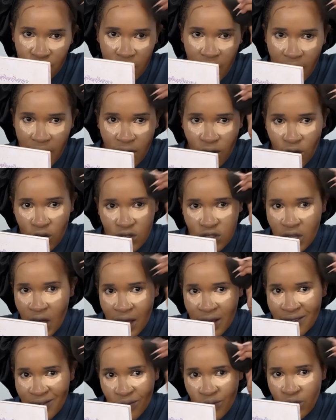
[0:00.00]
And also,
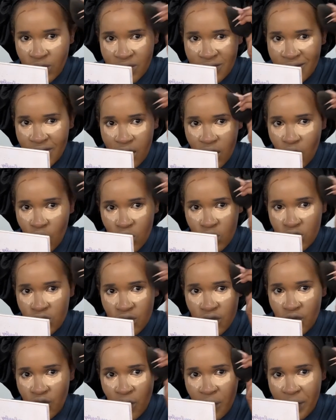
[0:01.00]
I would also
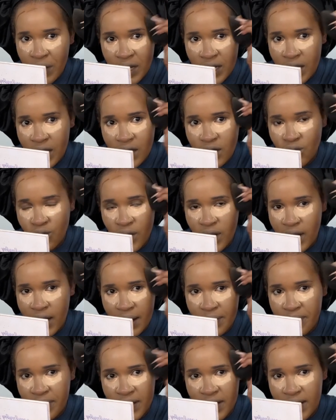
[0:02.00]
recommend that wake
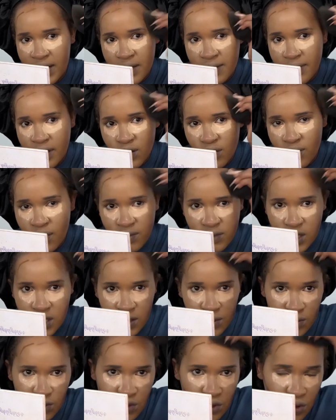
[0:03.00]
up early but home
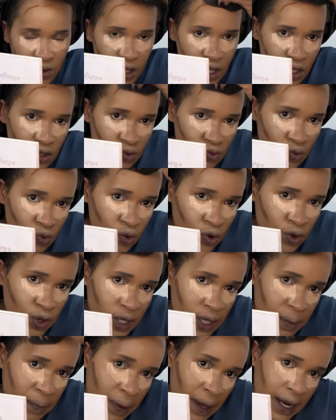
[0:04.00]
so that you can
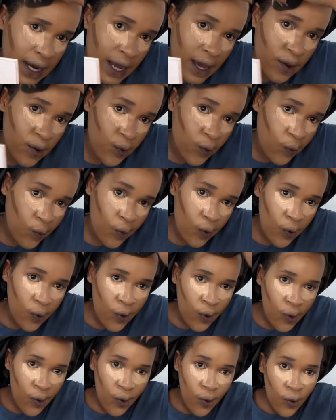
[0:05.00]
the panako
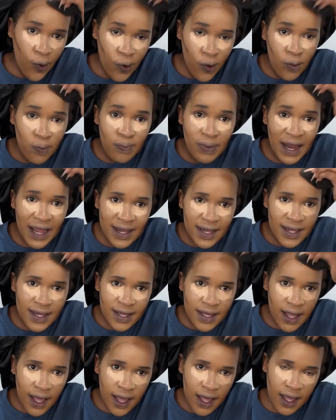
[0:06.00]
or
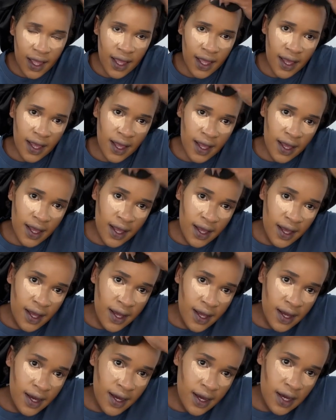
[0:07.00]
blend it.
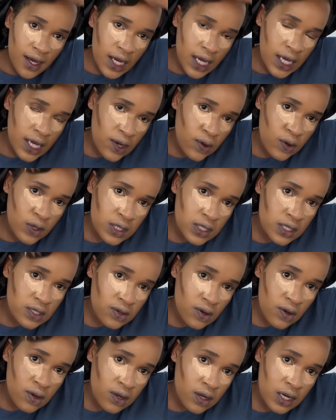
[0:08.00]
Because
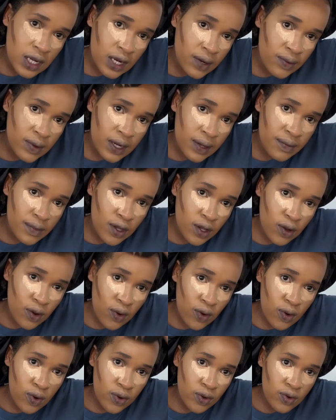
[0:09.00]
you're not going to be
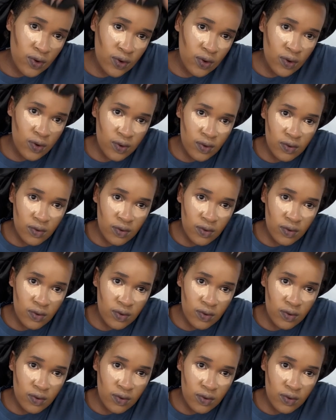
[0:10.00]
yo.